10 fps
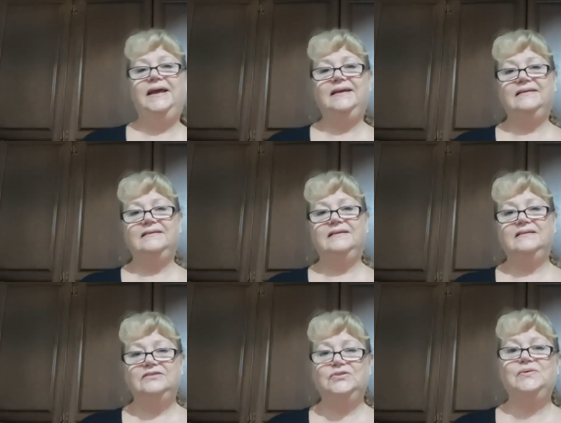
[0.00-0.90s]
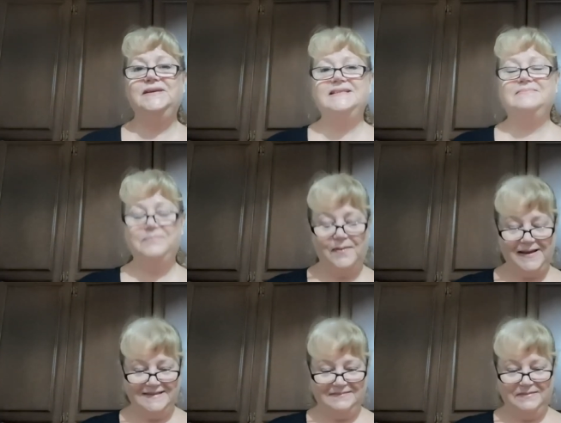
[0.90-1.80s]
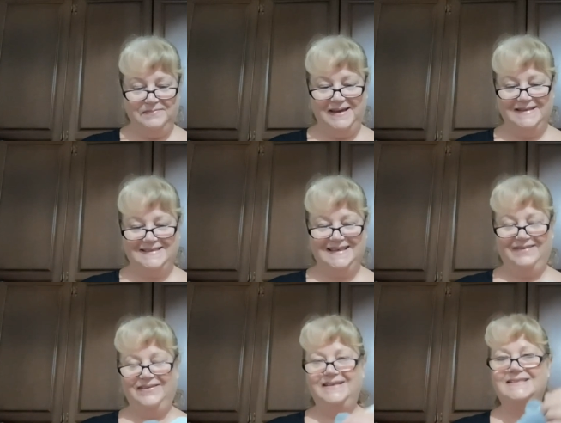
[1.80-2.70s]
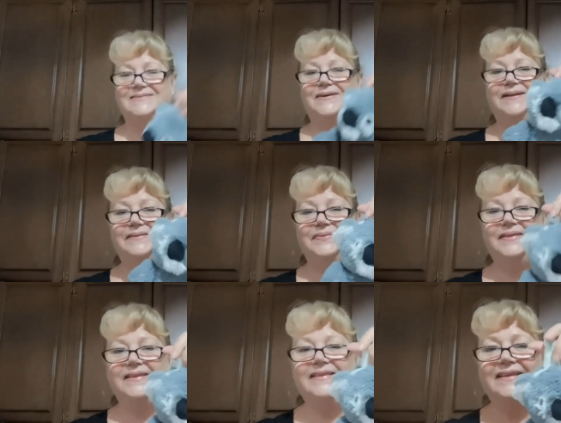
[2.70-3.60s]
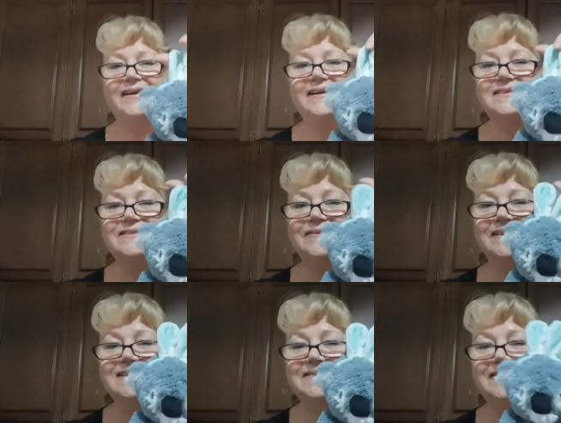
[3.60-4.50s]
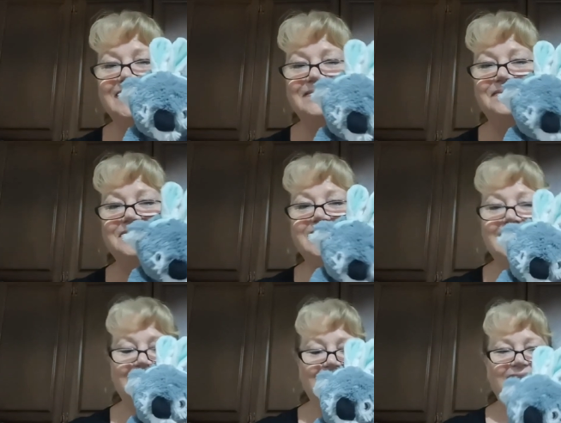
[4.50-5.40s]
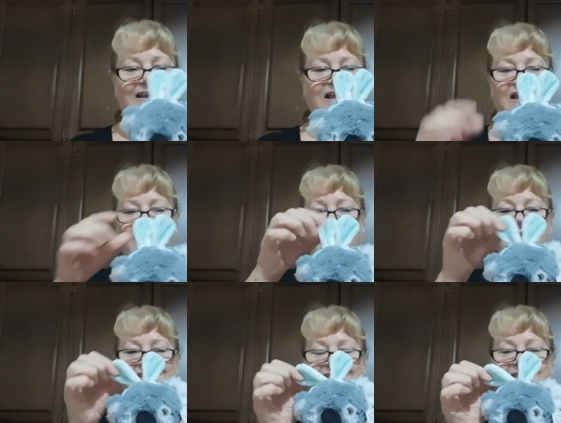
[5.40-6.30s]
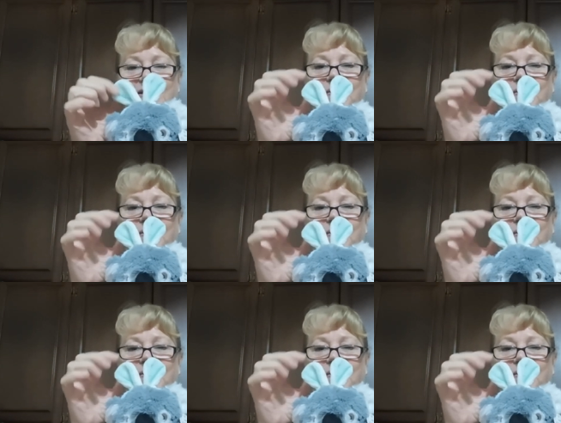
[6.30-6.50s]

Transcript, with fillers: like toys and buys them and makes loveys well I saw this one Easter